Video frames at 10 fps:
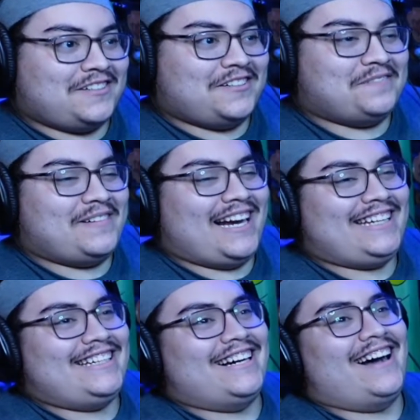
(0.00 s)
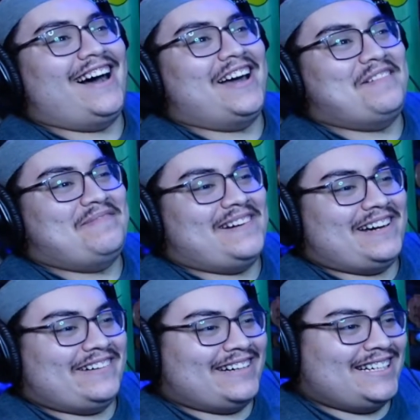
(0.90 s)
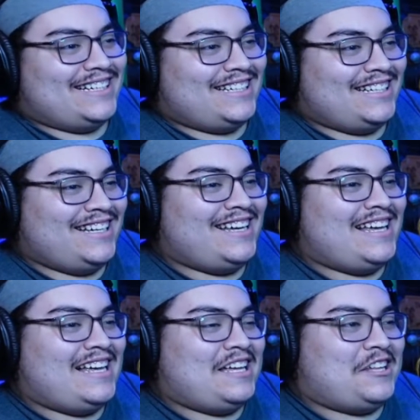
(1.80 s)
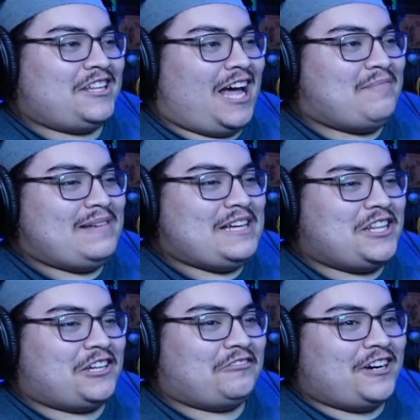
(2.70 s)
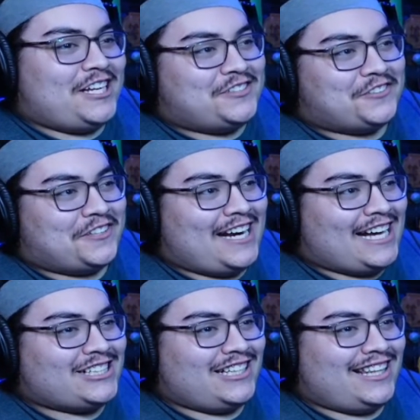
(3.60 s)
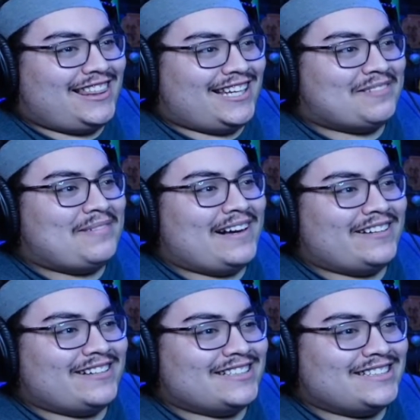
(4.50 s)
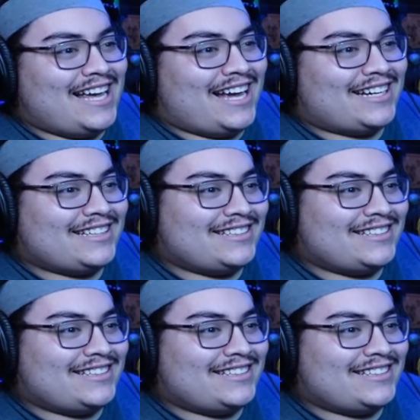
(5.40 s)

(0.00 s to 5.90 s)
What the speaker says: Oh my god, bro. Stop being so rageful and actually think about your attack.